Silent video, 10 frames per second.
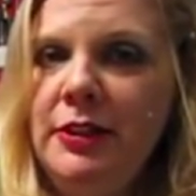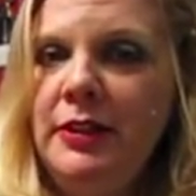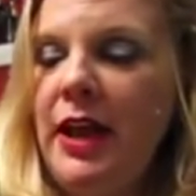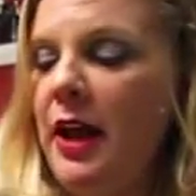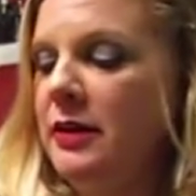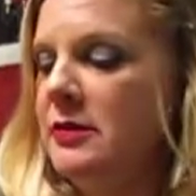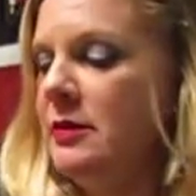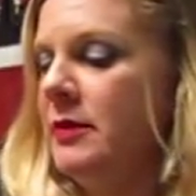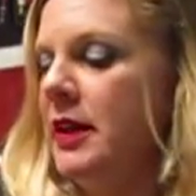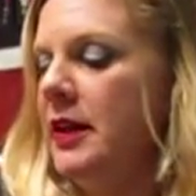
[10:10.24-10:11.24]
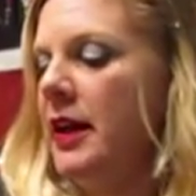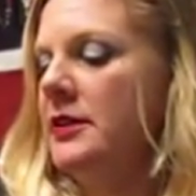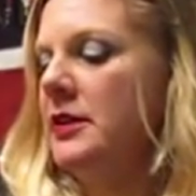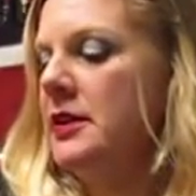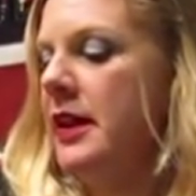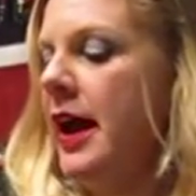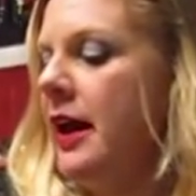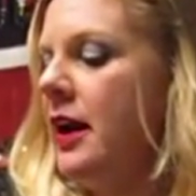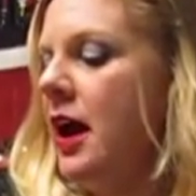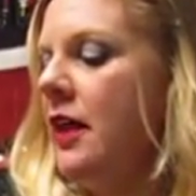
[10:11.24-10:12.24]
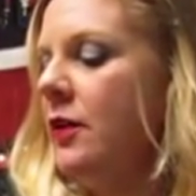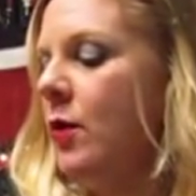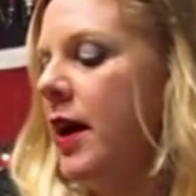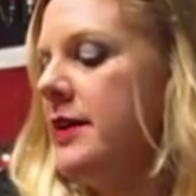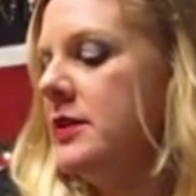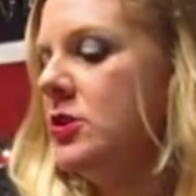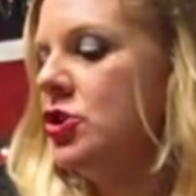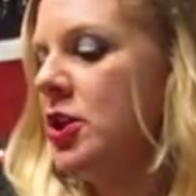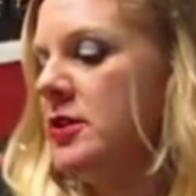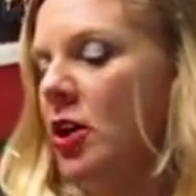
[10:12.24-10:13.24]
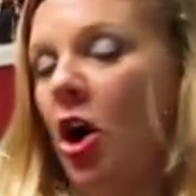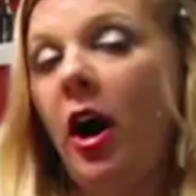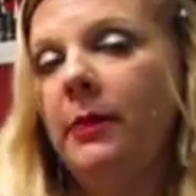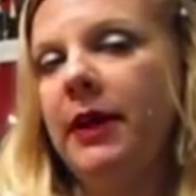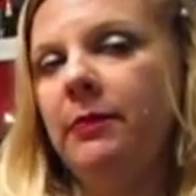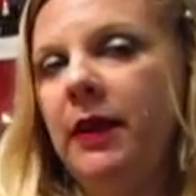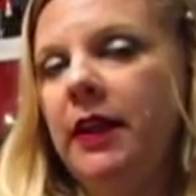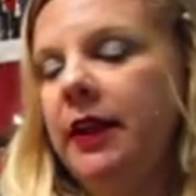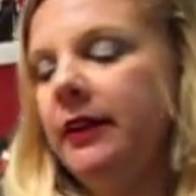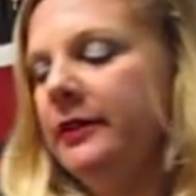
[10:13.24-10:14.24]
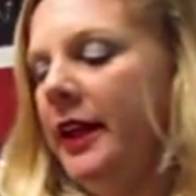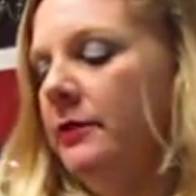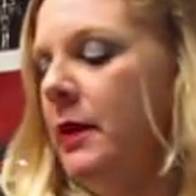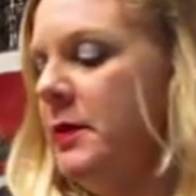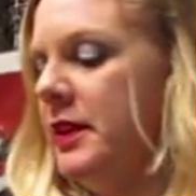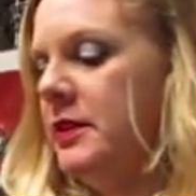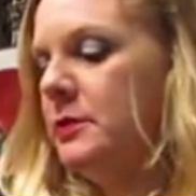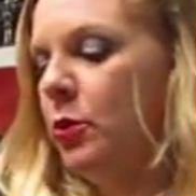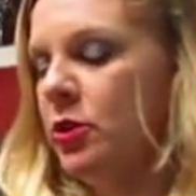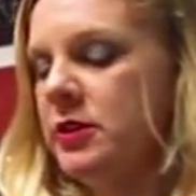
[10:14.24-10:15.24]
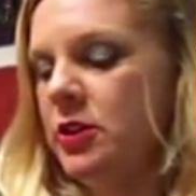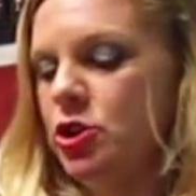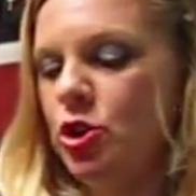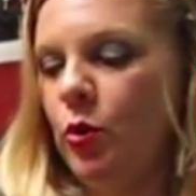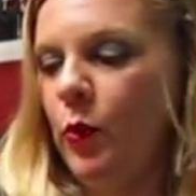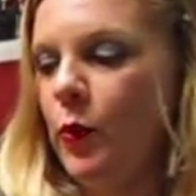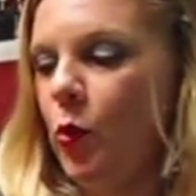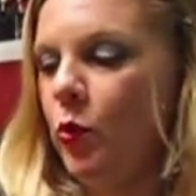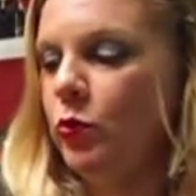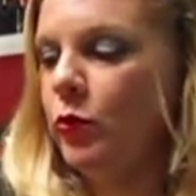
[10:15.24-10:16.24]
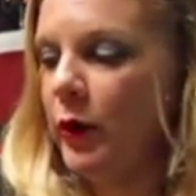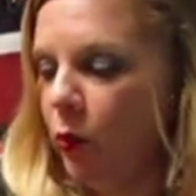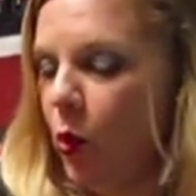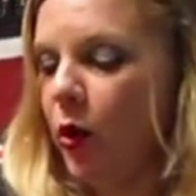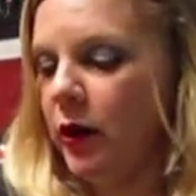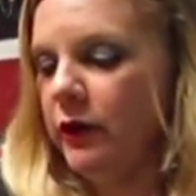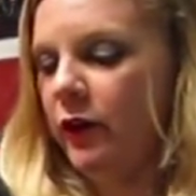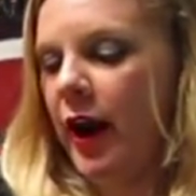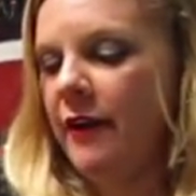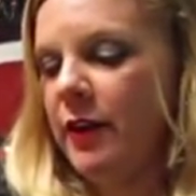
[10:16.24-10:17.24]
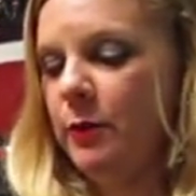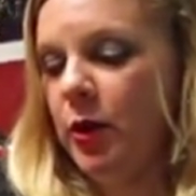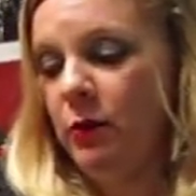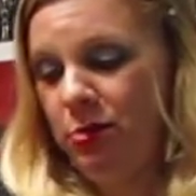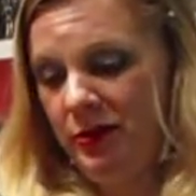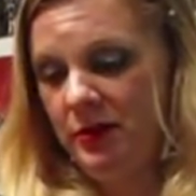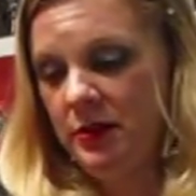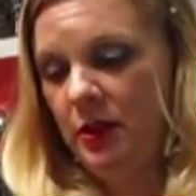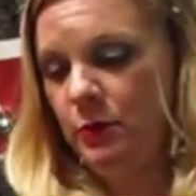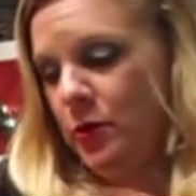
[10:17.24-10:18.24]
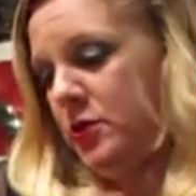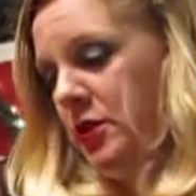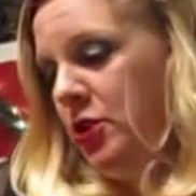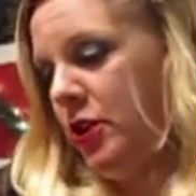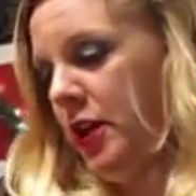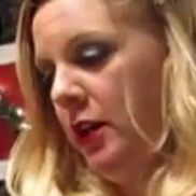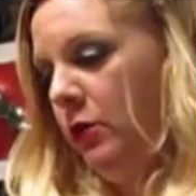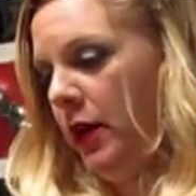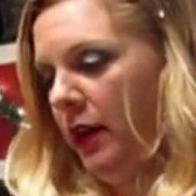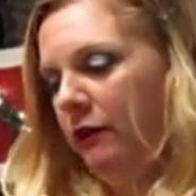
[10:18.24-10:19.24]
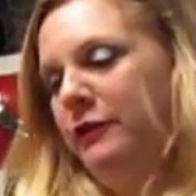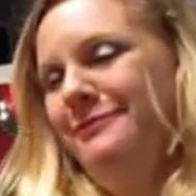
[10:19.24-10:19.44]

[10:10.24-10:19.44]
Yeah, something connected to that. Otherwise, it's just a karmic meeting. Like maybe this person is your reward for having put up with this other person you're getting rid of.